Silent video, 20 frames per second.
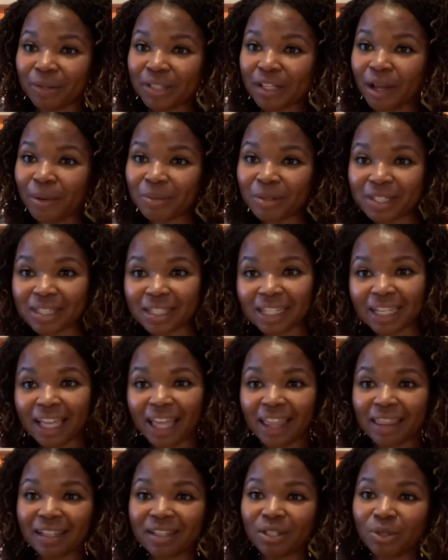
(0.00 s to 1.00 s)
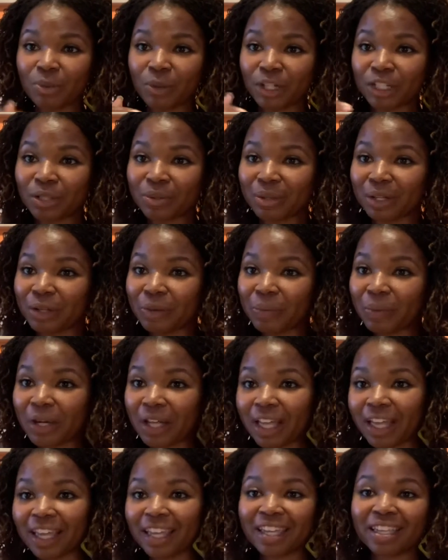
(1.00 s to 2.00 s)
numbers together,
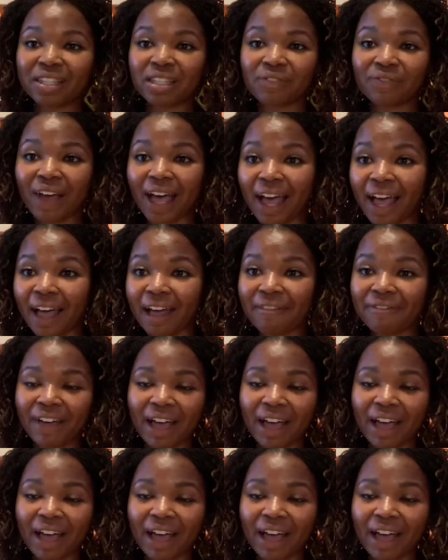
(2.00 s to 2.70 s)
2021 is five.